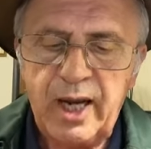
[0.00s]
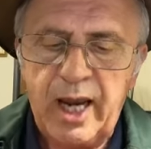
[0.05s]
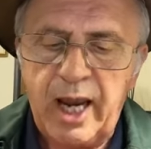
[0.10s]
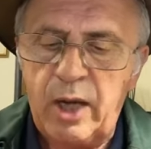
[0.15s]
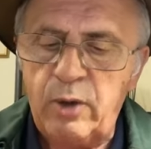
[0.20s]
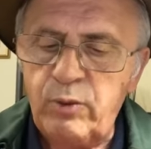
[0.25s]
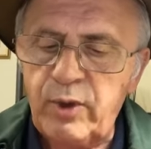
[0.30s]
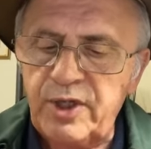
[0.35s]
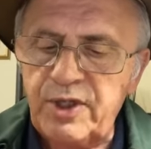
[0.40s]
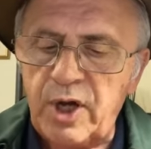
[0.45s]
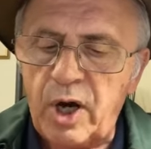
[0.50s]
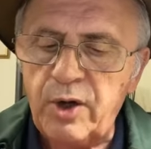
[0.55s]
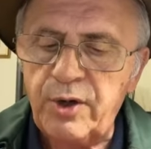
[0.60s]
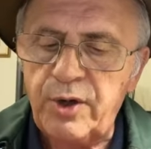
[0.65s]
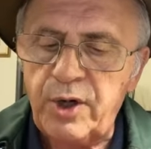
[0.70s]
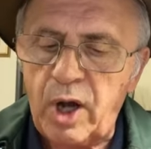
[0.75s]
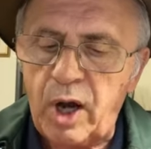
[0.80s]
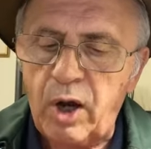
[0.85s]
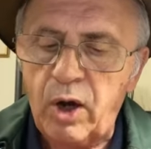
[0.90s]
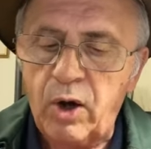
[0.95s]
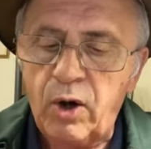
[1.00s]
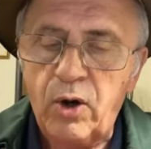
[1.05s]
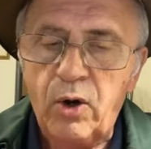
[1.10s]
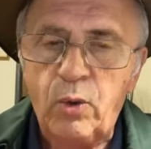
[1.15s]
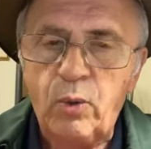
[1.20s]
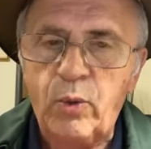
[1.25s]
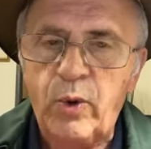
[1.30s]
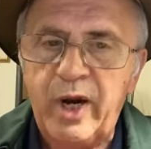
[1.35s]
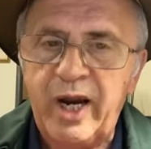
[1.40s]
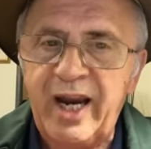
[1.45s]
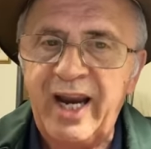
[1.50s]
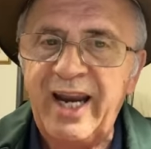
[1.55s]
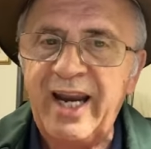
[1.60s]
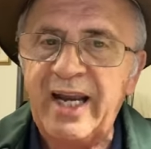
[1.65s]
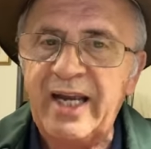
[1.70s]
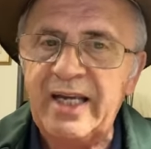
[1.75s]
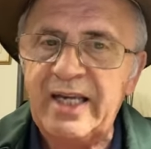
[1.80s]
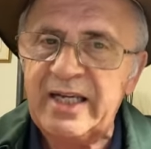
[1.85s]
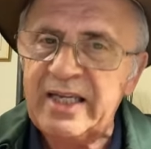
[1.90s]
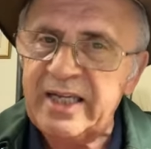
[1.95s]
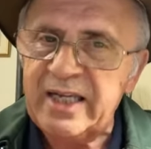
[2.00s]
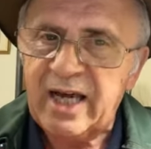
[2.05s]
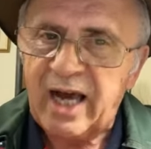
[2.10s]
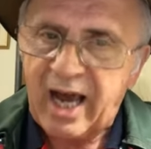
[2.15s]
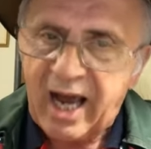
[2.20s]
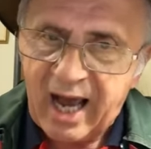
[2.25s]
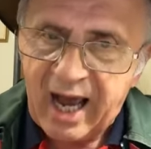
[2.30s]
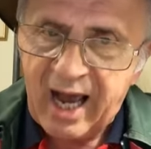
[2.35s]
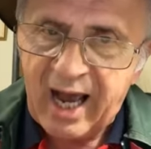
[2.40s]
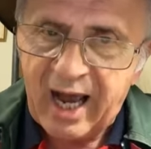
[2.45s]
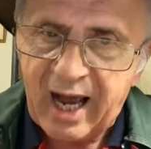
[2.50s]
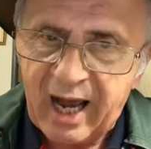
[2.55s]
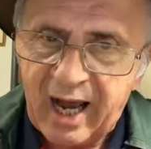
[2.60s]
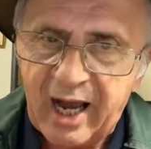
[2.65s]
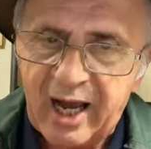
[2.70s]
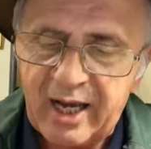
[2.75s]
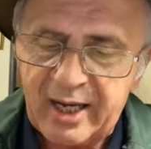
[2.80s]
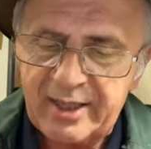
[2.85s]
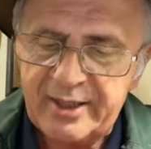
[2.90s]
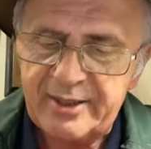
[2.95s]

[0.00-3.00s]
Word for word: and we don't know where he are.